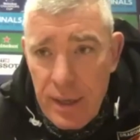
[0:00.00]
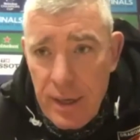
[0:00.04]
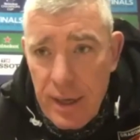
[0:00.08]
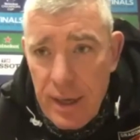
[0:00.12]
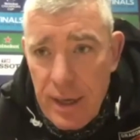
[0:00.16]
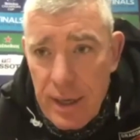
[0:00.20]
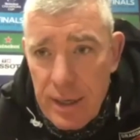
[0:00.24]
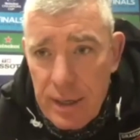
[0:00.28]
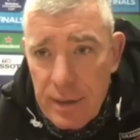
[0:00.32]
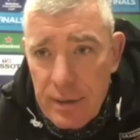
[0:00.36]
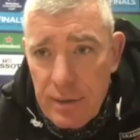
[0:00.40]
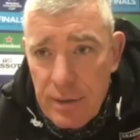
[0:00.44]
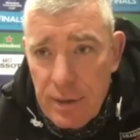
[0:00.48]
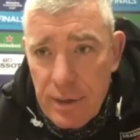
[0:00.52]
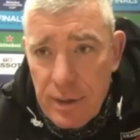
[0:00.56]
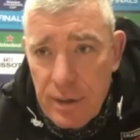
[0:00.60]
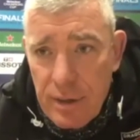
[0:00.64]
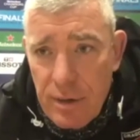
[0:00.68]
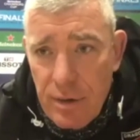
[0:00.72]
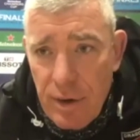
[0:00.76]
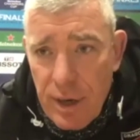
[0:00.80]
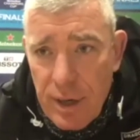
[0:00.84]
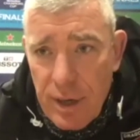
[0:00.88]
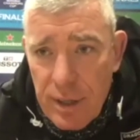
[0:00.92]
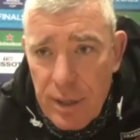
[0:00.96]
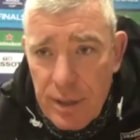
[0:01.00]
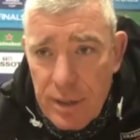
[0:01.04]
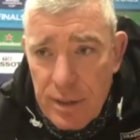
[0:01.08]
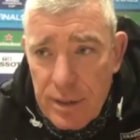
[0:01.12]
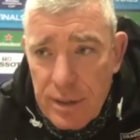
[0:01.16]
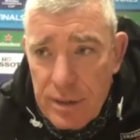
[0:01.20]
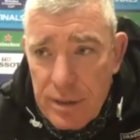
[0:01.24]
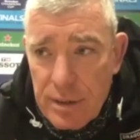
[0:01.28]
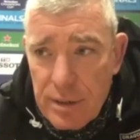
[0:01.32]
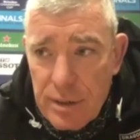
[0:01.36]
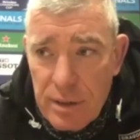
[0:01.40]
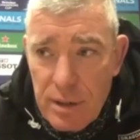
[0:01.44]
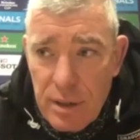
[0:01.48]
And I think credit
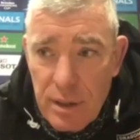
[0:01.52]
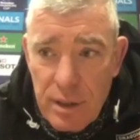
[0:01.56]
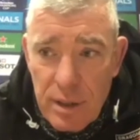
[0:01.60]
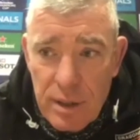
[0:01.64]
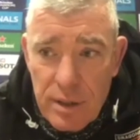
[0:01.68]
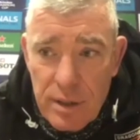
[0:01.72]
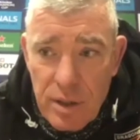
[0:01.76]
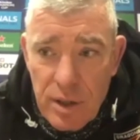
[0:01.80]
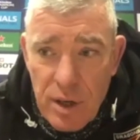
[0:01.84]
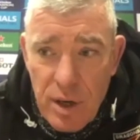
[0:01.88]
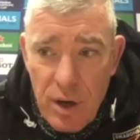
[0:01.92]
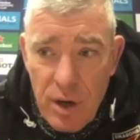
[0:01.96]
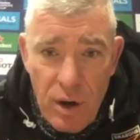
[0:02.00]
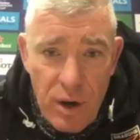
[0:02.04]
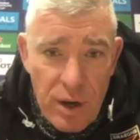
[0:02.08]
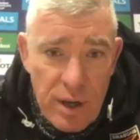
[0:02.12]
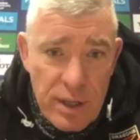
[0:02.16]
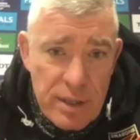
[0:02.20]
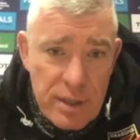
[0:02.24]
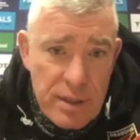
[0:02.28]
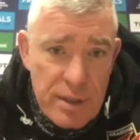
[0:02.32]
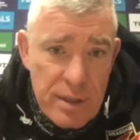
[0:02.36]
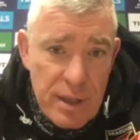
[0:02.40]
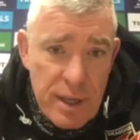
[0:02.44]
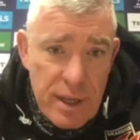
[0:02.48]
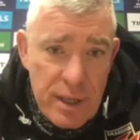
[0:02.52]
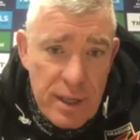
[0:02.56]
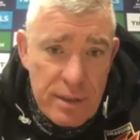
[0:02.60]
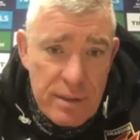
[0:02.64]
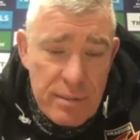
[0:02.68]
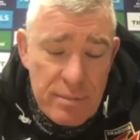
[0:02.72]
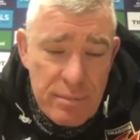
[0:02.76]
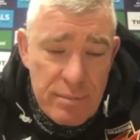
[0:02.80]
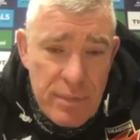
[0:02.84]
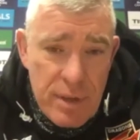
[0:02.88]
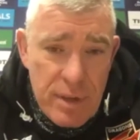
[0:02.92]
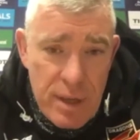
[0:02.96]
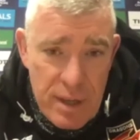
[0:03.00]
to the guys that
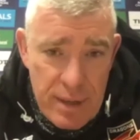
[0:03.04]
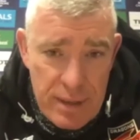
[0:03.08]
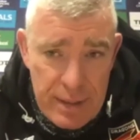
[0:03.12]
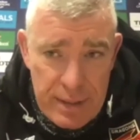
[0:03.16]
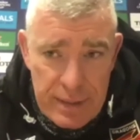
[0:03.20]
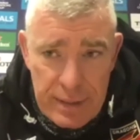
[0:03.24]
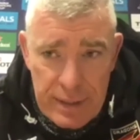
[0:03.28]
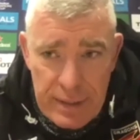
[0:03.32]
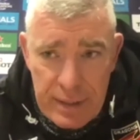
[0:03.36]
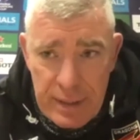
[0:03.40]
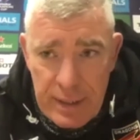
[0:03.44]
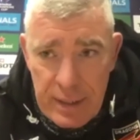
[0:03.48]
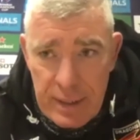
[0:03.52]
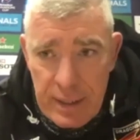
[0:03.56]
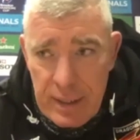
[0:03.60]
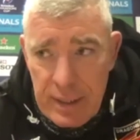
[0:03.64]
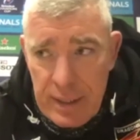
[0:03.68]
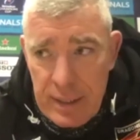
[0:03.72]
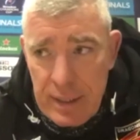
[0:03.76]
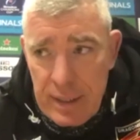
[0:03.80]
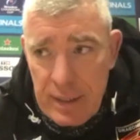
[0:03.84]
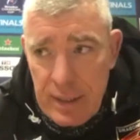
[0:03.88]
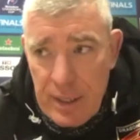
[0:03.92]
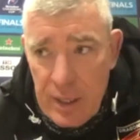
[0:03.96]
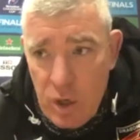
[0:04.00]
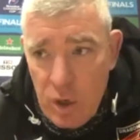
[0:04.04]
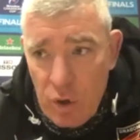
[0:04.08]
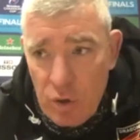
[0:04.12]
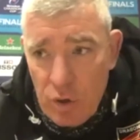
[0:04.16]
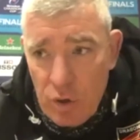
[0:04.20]
they got